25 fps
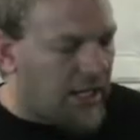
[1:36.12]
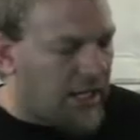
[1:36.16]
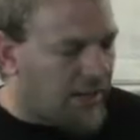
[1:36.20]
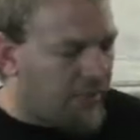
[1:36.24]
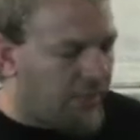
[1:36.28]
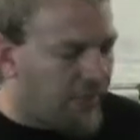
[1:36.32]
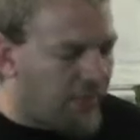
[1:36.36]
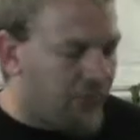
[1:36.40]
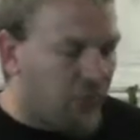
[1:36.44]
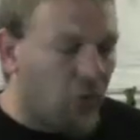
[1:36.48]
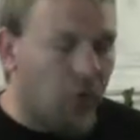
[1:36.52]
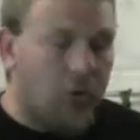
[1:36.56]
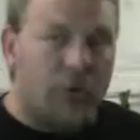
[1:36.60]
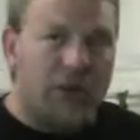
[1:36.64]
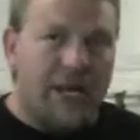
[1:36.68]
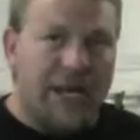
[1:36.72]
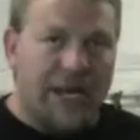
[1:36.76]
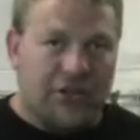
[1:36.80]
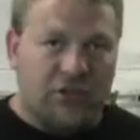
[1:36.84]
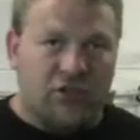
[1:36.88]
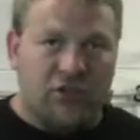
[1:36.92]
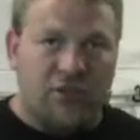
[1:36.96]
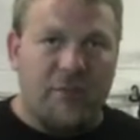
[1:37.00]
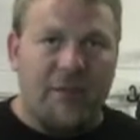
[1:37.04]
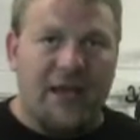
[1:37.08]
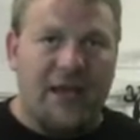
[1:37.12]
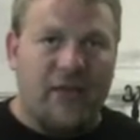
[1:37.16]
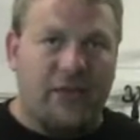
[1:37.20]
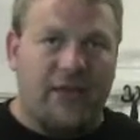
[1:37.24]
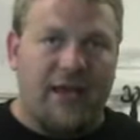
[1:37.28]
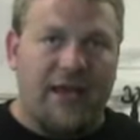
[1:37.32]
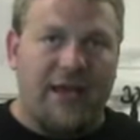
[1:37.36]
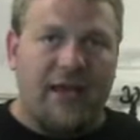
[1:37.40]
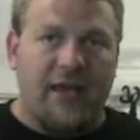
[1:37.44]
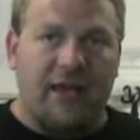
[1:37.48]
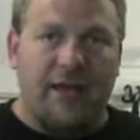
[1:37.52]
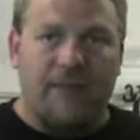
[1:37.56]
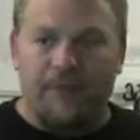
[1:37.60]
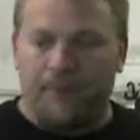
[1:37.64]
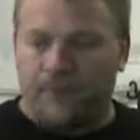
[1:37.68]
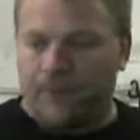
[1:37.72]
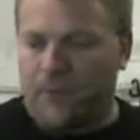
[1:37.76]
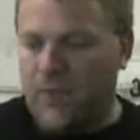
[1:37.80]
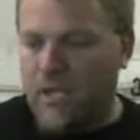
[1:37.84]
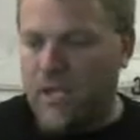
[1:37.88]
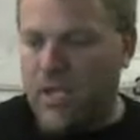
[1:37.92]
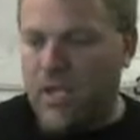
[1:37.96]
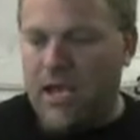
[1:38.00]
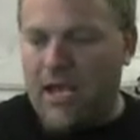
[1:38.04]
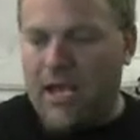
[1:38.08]
before we actually mount that up.
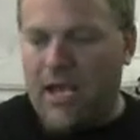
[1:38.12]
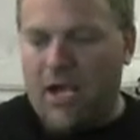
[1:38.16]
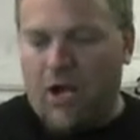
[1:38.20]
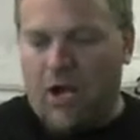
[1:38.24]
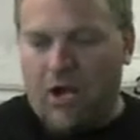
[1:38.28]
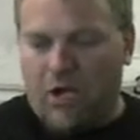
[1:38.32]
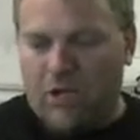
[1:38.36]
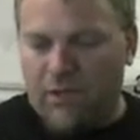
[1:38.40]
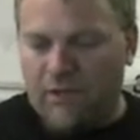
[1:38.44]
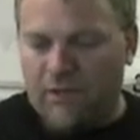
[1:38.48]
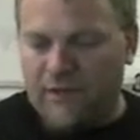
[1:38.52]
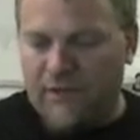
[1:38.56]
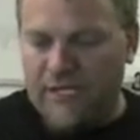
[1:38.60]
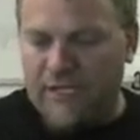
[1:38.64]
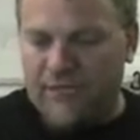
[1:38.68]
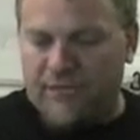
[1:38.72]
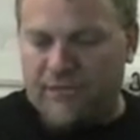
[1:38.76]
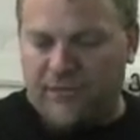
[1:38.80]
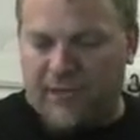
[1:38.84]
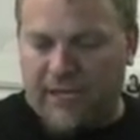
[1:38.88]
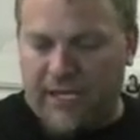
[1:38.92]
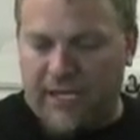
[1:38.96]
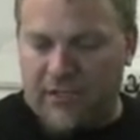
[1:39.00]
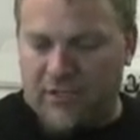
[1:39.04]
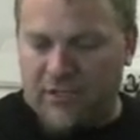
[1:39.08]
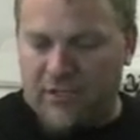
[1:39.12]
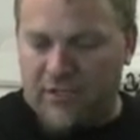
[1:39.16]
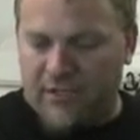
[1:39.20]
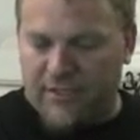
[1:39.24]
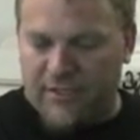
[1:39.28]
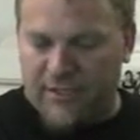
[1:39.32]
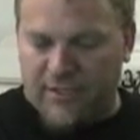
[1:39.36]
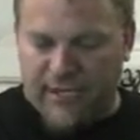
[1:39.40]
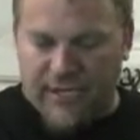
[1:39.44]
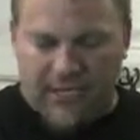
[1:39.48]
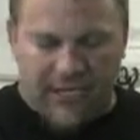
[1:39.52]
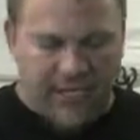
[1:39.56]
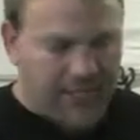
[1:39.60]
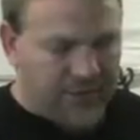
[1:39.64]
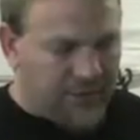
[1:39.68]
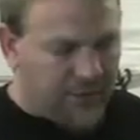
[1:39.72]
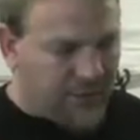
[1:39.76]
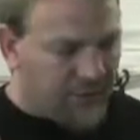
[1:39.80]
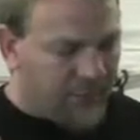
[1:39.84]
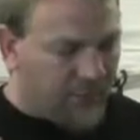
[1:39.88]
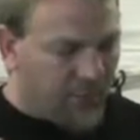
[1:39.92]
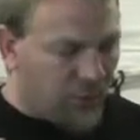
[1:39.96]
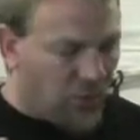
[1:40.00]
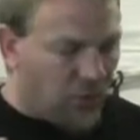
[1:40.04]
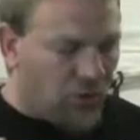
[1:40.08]
All of these flanges
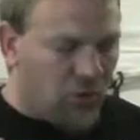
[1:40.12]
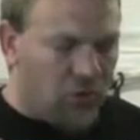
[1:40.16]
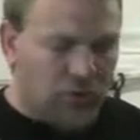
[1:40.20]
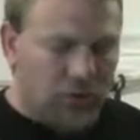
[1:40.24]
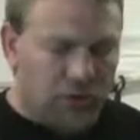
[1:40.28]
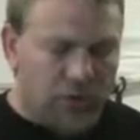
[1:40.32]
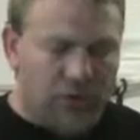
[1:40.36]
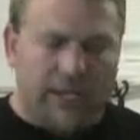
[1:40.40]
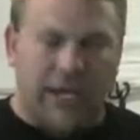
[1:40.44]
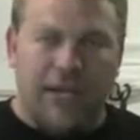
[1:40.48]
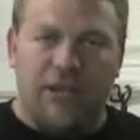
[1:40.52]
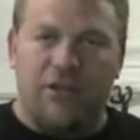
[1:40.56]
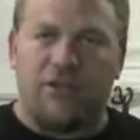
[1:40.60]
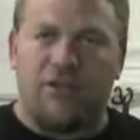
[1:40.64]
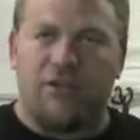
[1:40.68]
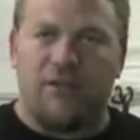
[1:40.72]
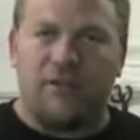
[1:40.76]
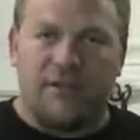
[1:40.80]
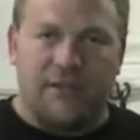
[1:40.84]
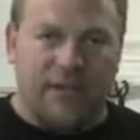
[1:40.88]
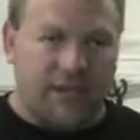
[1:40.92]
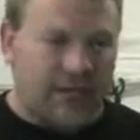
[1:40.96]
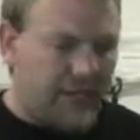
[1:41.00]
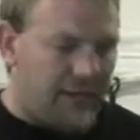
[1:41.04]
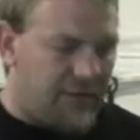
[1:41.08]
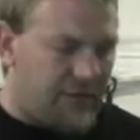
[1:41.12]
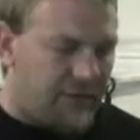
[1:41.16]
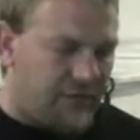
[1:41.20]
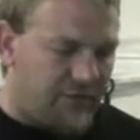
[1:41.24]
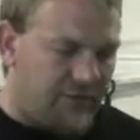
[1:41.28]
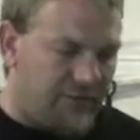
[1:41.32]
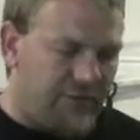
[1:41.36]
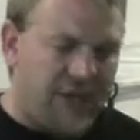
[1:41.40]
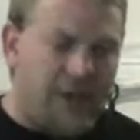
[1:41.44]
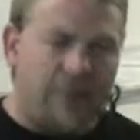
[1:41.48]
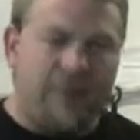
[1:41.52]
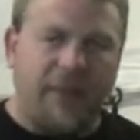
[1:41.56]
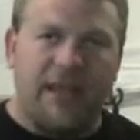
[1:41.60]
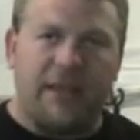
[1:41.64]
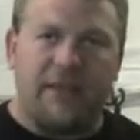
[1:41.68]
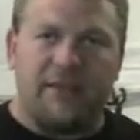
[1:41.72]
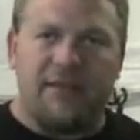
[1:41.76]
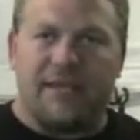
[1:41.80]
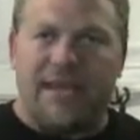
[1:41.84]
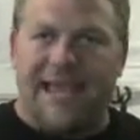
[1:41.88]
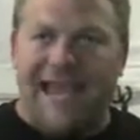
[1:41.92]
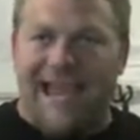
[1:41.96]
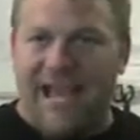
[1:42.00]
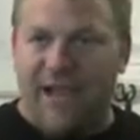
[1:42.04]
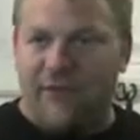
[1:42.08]
and bolt hole locations and
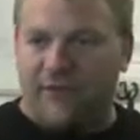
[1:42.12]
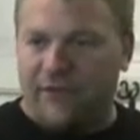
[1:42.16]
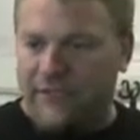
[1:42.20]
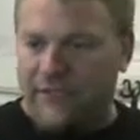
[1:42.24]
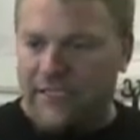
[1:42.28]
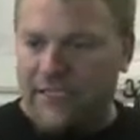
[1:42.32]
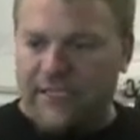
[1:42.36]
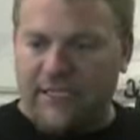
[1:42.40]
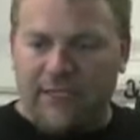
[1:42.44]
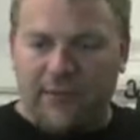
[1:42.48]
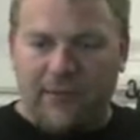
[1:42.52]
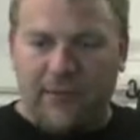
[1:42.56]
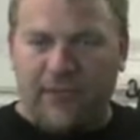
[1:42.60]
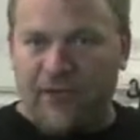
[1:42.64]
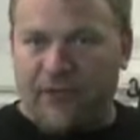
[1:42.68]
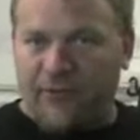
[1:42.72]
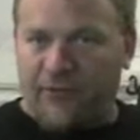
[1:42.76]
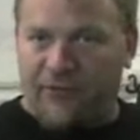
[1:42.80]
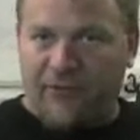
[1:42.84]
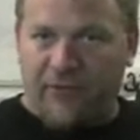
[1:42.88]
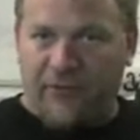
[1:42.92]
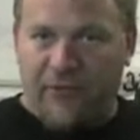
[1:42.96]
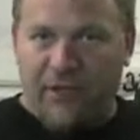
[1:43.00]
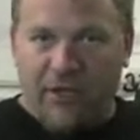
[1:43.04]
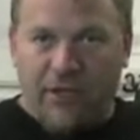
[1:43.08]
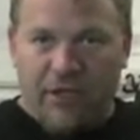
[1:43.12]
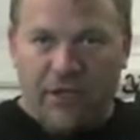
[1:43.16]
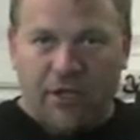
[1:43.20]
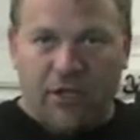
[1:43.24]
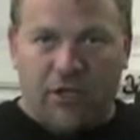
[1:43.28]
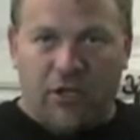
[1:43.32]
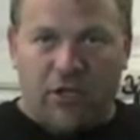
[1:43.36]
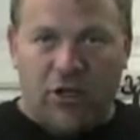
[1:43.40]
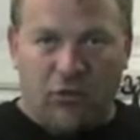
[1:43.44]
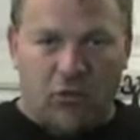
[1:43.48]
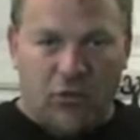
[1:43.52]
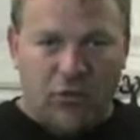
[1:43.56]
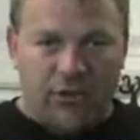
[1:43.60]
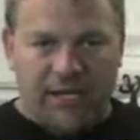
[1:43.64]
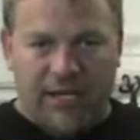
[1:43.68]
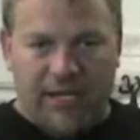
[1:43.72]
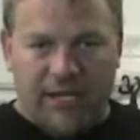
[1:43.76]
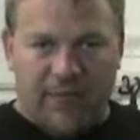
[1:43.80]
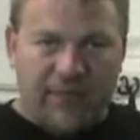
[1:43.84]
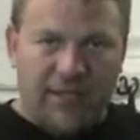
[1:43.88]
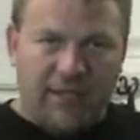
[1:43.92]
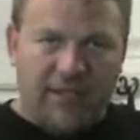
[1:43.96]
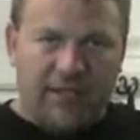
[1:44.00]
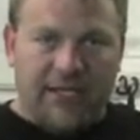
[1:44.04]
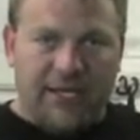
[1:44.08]
V-bands have a little bit of,
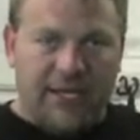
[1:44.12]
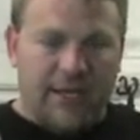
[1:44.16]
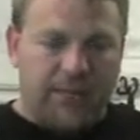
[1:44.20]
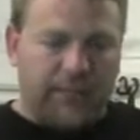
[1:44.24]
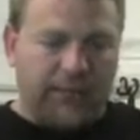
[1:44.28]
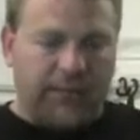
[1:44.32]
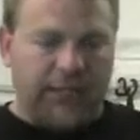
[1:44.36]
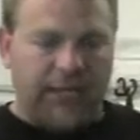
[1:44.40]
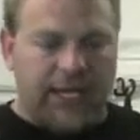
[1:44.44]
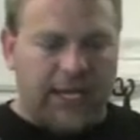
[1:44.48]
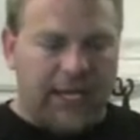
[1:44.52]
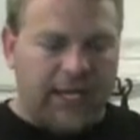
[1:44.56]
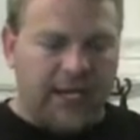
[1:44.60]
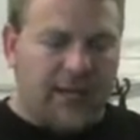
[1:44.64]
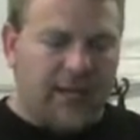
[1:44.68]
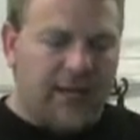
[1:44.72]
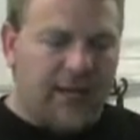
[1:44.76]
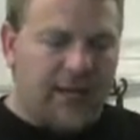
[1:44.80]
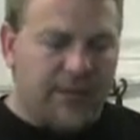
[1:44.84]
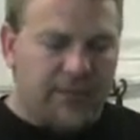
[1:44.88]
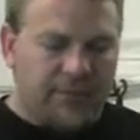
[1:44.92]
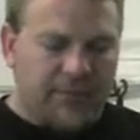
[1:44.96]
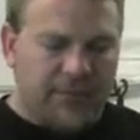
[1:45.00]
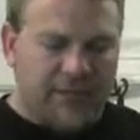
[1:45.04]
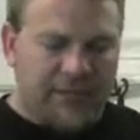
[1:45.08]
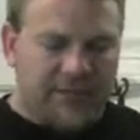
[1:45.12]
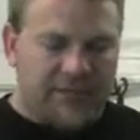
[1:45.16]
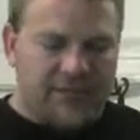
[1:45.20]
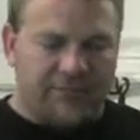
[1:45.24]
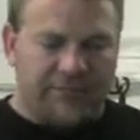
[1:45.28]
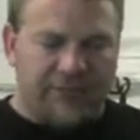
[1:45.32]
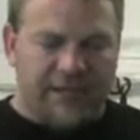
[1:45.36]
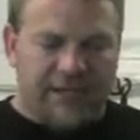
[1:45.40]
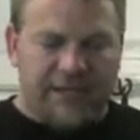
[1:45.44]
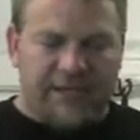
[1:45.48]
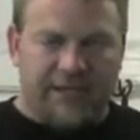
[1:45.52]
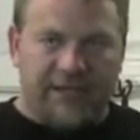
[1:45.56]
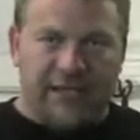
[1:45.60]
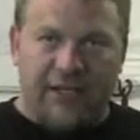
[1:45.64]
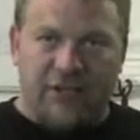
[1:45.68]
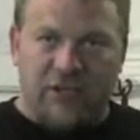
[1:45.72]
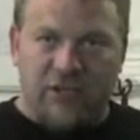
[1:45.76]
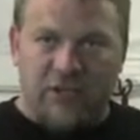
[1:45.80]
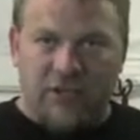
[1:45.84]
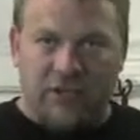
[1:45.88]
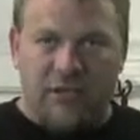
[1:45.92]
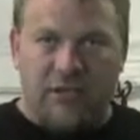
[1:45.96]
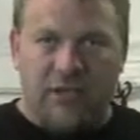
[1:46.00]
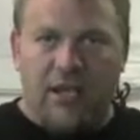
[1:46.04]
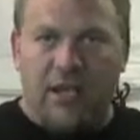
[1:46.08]
rotatability and play, plus the flex
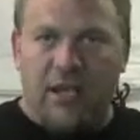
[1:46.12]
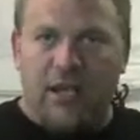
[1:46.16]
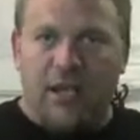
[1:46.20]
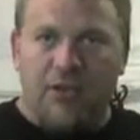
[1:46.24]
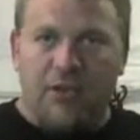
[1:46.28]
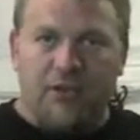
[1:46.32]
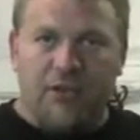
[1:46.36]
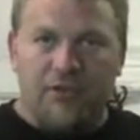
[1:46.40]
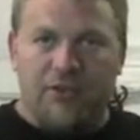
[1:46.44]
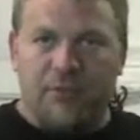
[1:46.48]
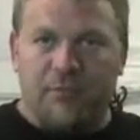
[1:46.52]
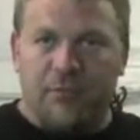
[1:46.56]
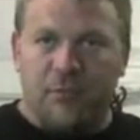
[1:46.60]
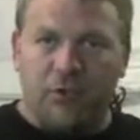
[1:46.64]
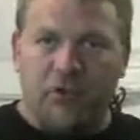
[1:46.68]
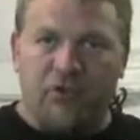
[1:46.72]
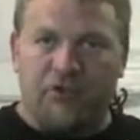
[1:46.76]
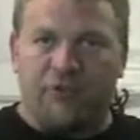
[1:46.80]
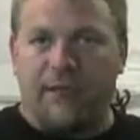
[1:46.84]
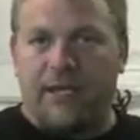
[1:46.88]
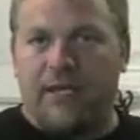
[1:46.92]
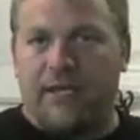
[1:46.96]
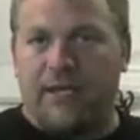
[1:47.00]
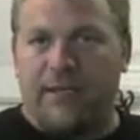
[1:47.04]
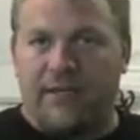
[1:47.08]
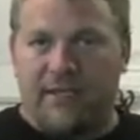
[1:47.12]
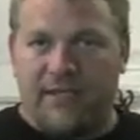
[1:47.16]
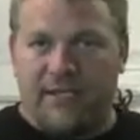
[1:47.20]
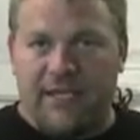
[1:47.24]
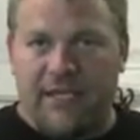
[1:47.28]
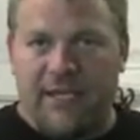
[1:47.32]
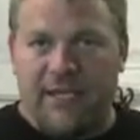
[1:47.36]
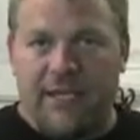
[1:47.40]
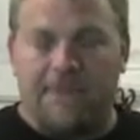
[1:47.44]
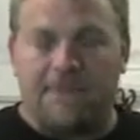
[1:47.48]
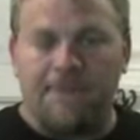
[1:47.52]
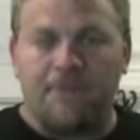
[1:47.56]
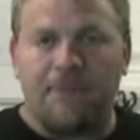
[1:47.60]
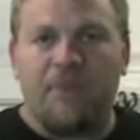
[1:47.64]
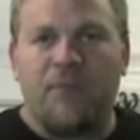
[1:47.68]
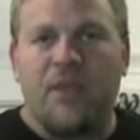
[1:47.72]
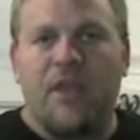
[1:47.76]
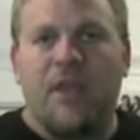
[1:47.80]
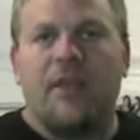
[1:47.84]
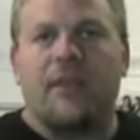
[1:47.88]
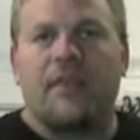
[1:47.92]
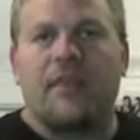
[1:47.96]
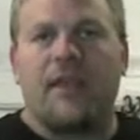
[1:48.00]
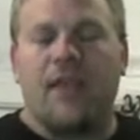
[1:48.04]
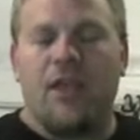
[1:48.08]
section. There's some movement in this kit.
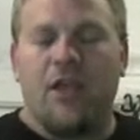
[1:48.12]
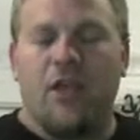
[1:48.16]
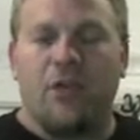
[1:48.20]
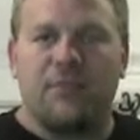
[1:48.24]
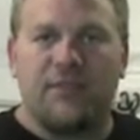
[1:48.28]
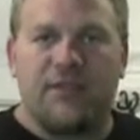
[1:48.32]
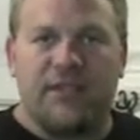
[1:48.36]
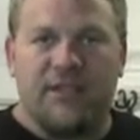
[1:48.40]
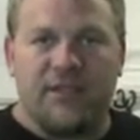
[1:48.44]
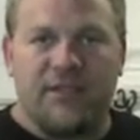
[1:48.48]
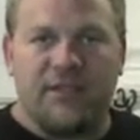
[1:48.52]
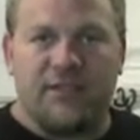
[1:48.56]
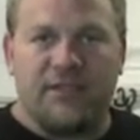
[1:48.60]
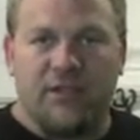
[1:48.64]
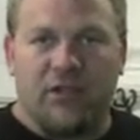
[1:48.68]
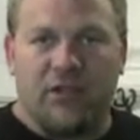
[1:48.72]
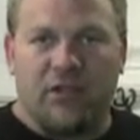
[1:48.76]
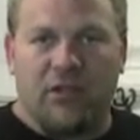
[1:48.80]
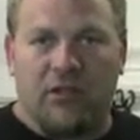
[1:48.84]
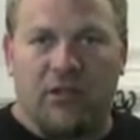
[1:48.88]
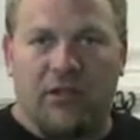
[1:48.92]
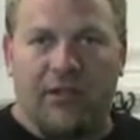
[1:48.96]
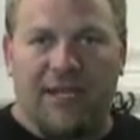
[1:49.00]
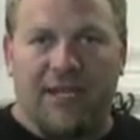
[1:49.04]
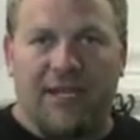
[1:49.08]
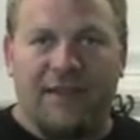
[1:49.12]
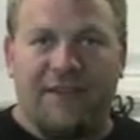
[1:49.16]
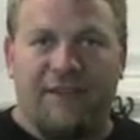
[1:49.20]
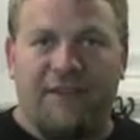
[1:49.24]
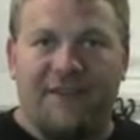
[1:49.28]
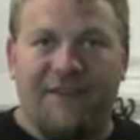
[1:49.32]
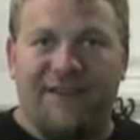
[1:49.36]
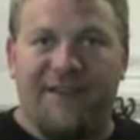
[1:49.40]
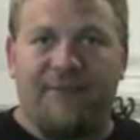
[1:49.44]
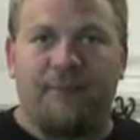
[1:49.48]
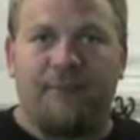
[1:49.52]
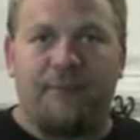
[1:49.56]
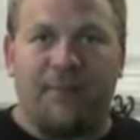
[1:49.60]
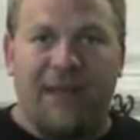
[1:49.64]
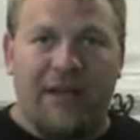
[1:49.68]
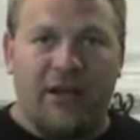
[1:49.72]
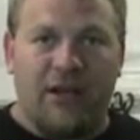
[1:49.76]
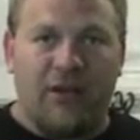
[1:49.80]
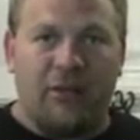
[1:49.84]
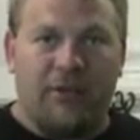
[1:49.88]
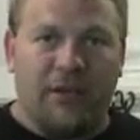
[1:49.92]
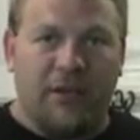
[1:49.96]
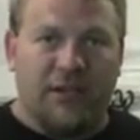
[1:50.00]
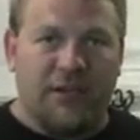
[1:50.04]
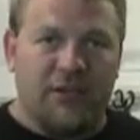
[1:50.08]
That helps it install and fit
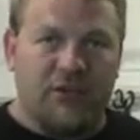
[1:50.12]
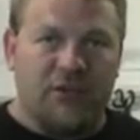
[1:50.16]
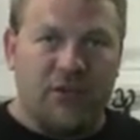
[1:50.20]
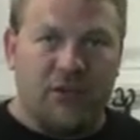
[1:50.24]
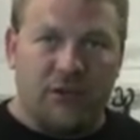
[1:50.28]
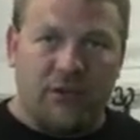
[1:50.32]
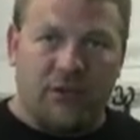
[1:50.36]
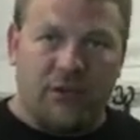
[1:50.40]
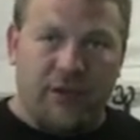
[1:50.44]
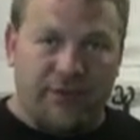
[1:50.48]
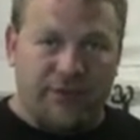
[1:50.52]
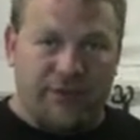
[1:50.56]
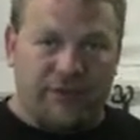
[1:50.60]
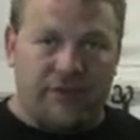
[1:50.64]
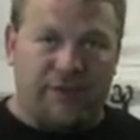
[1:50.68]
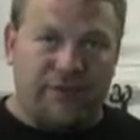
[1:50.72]
better because if